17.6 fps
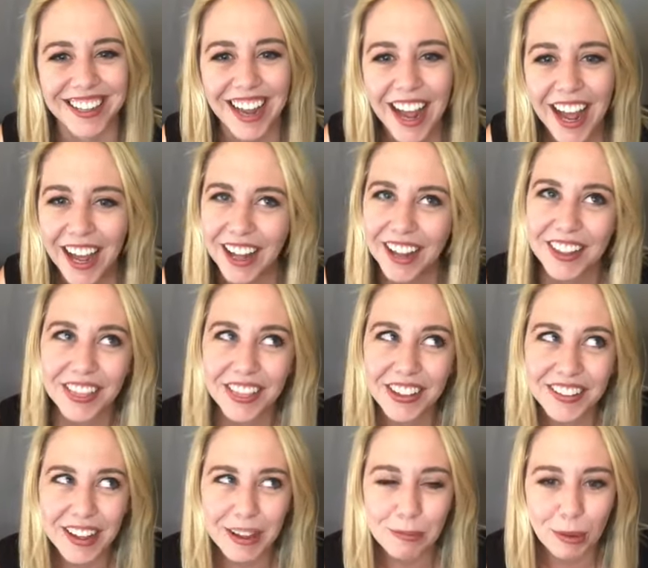like
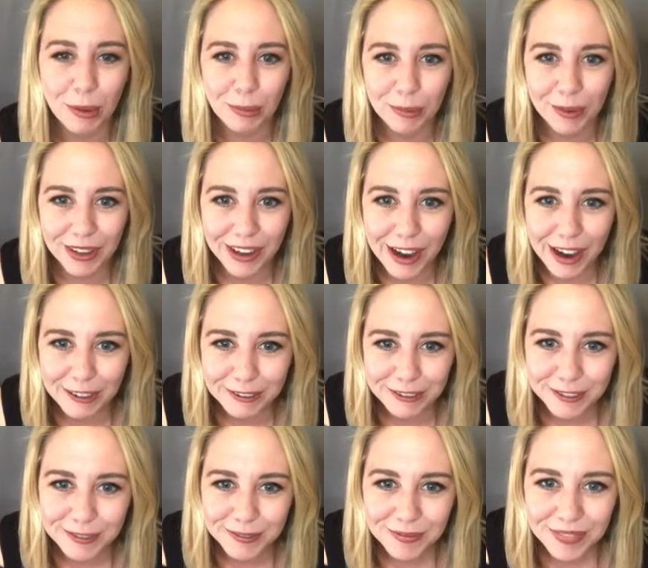the light bulb went
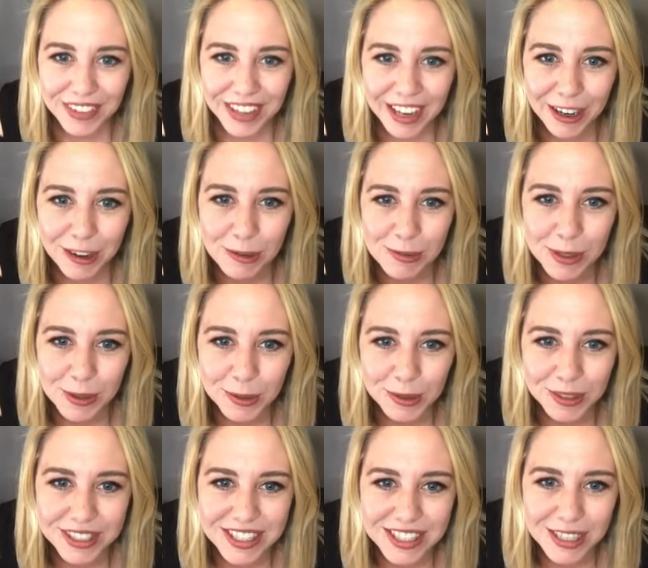off it would be
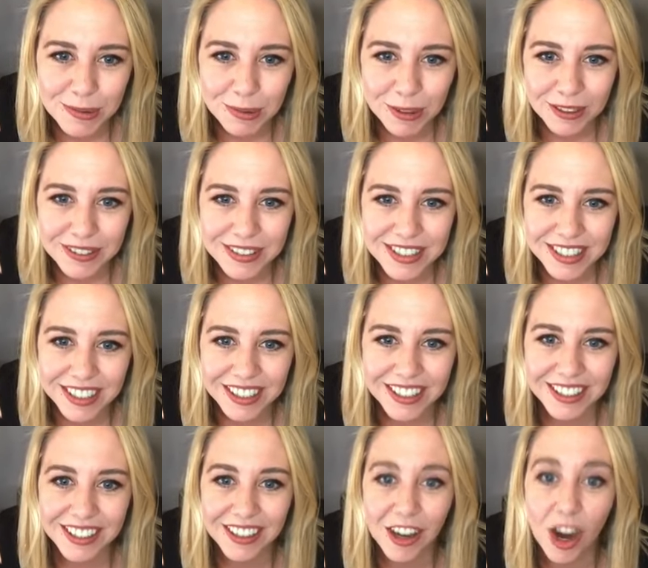cool to see you play with
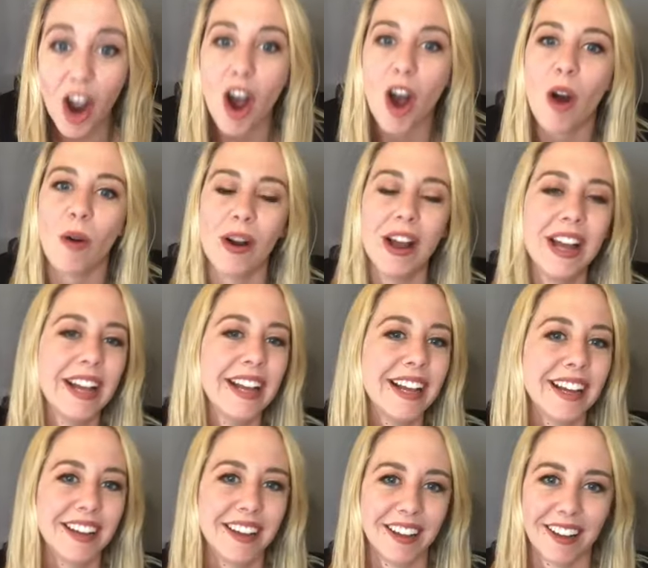Sarah and Erica. Oh,
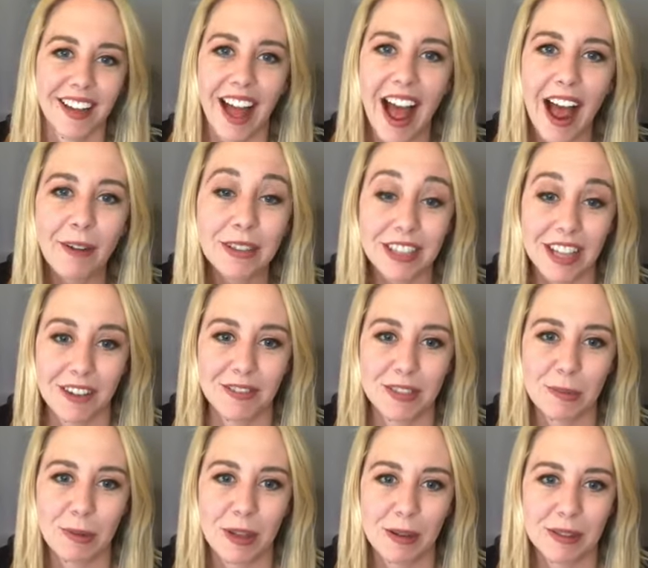I would
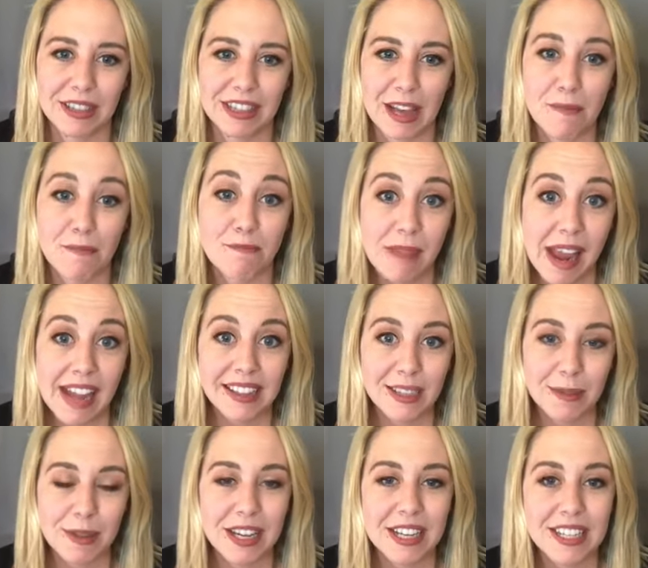love to play with them
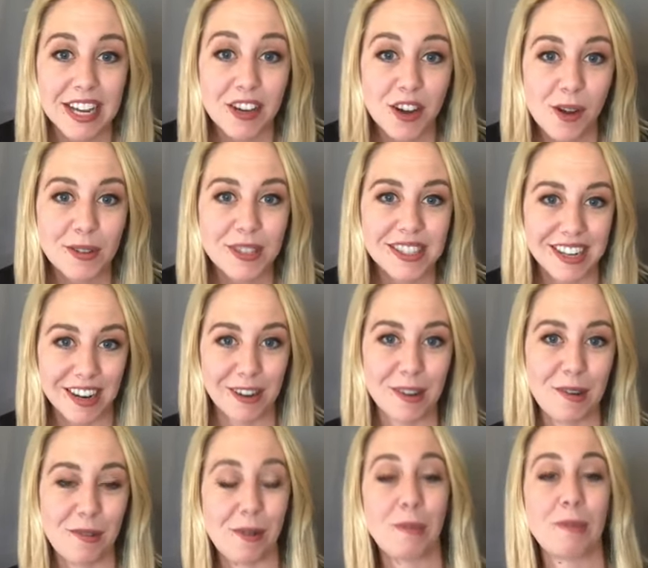mainly because I know
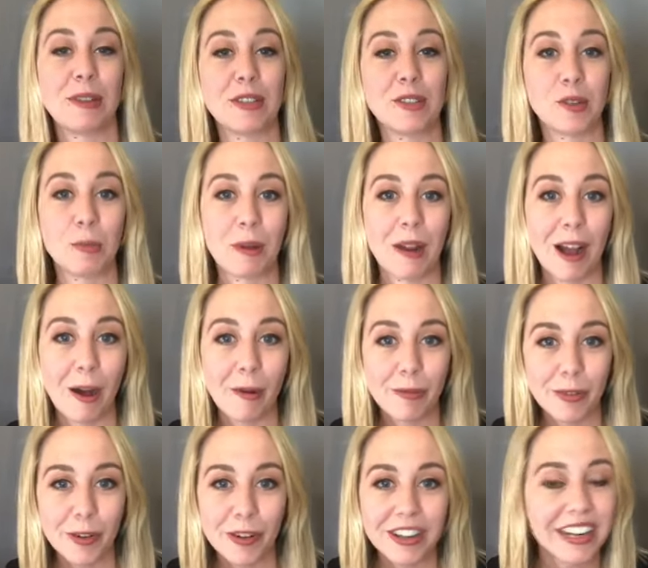Sarah would be super
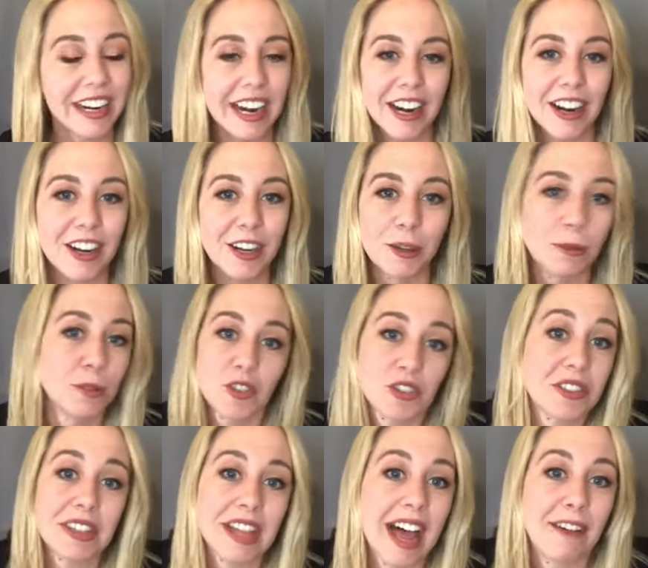helpful and Erica
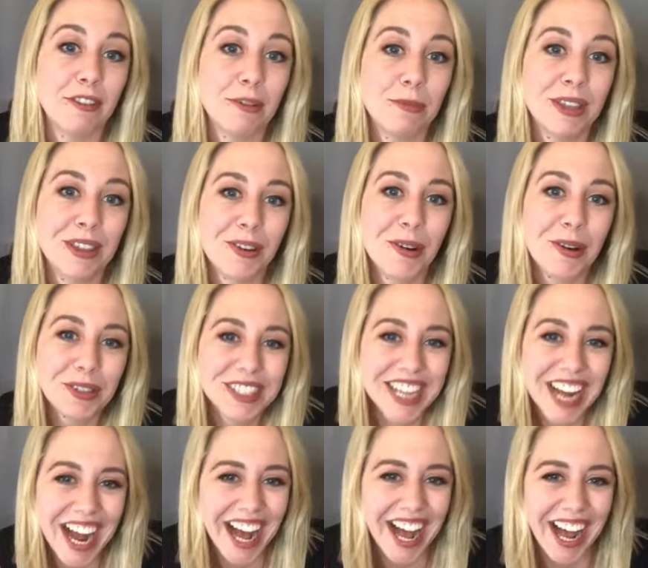would just laugh at me the
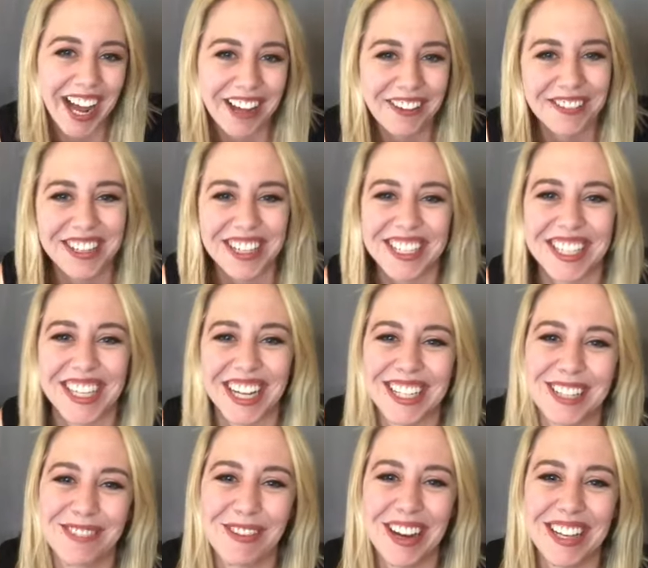whole time because
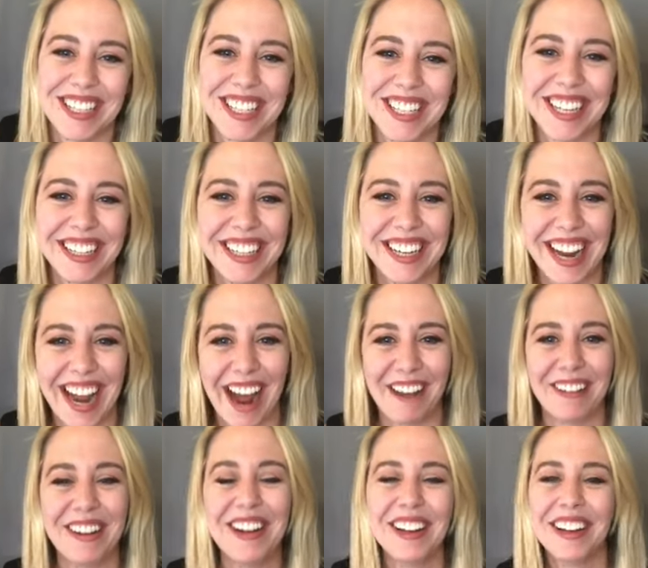that's basically
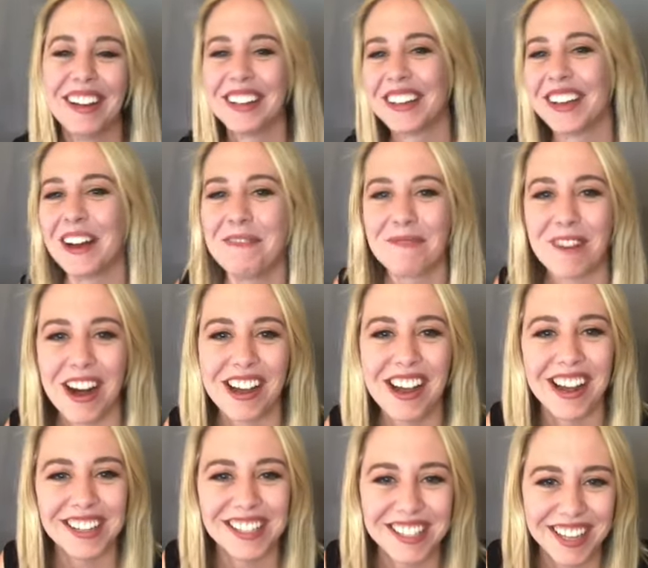how
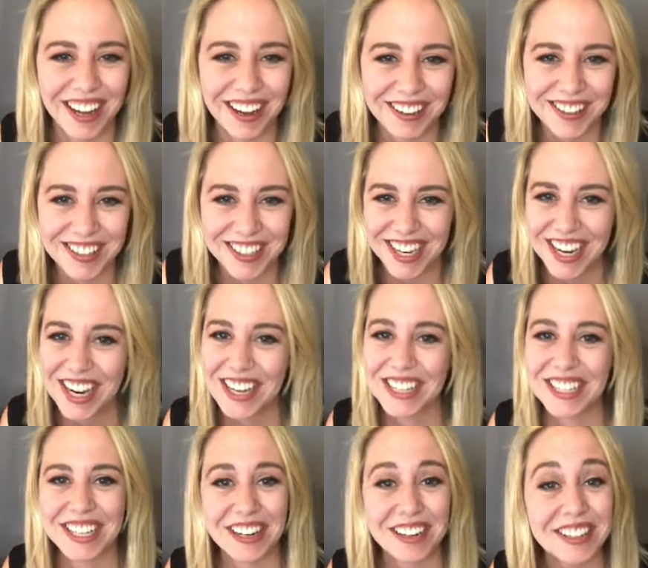Among Us goes.
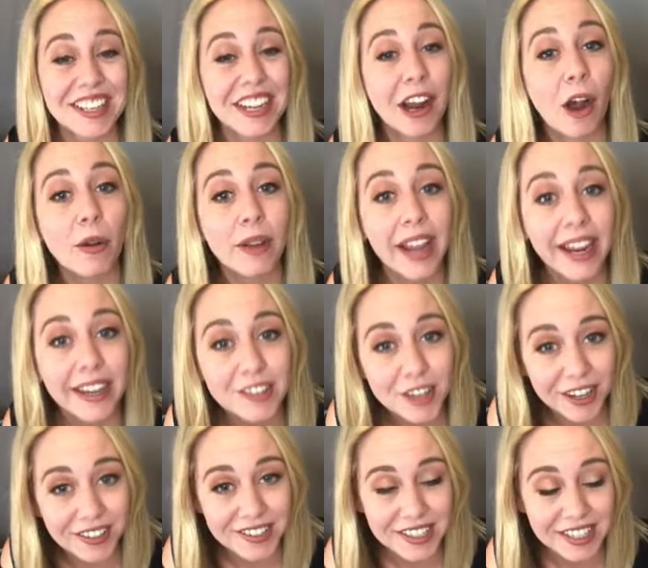Sarah's like,
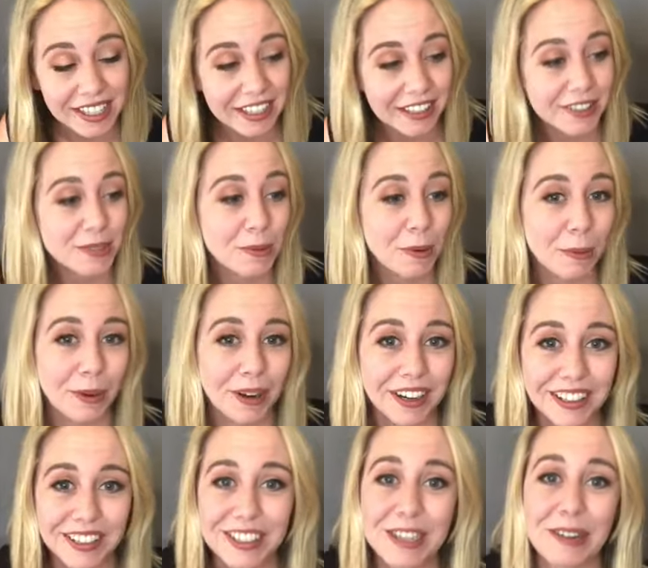okay, Chelsea, here's what
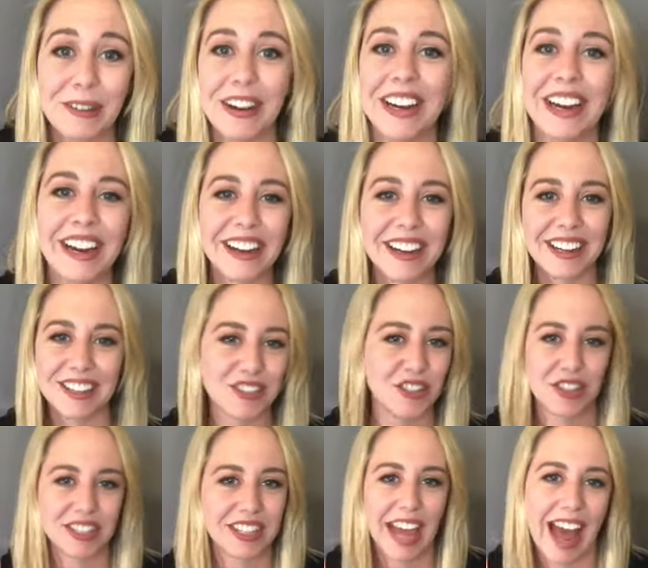we're going to do. And
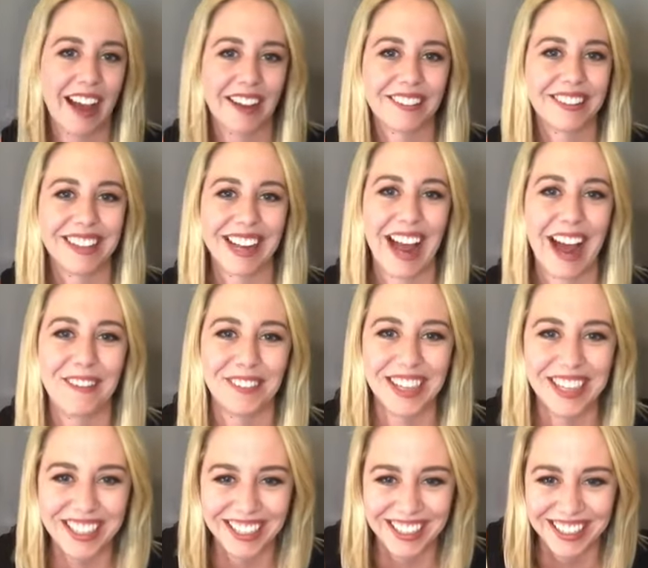Erica's just cackling
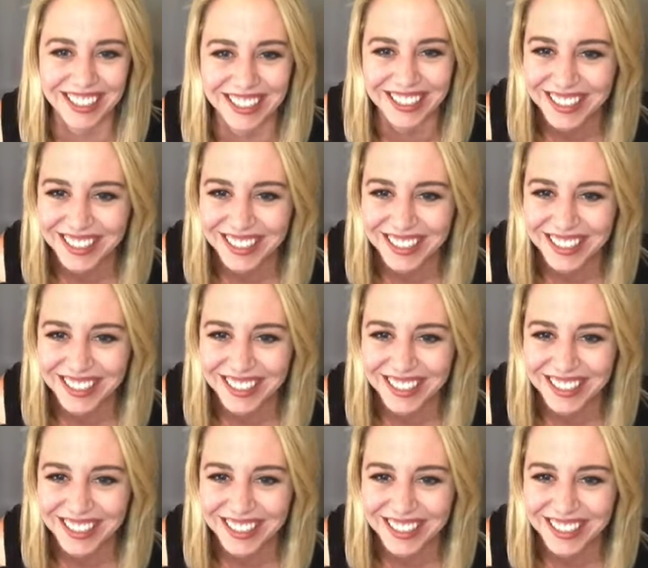at me.